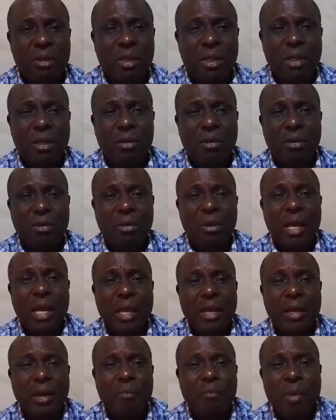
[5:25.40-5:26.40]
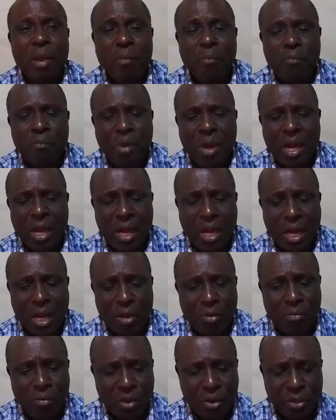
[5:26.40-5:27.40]
You know, I remember
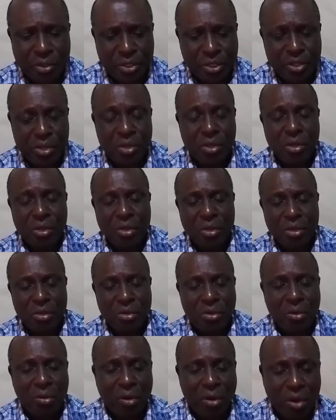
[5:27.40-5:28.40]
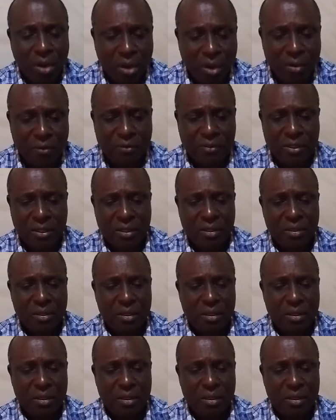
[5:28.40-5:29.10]
how much you loved,